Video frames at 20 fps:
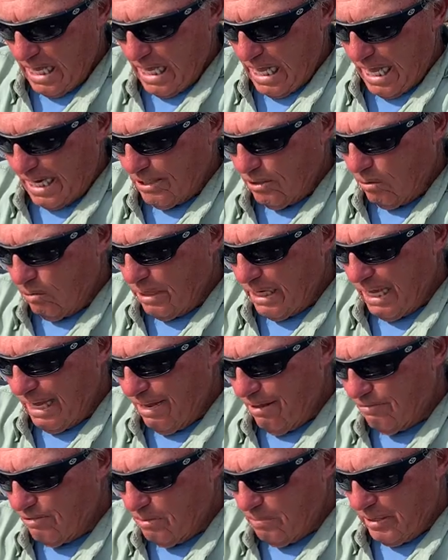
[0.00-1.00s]
I don't
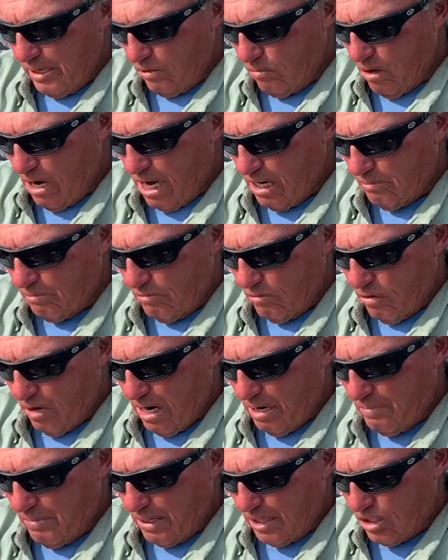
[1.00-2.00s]
have the big rod
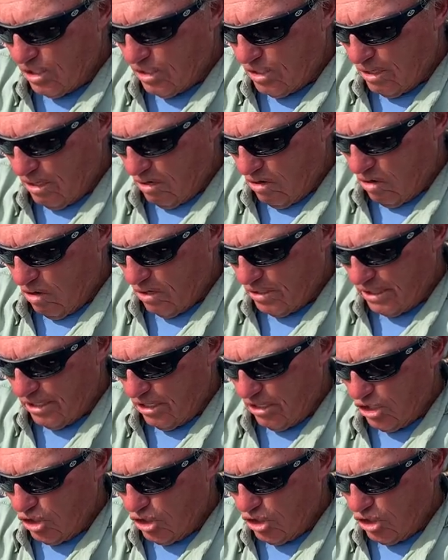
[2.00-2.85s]
butts on there.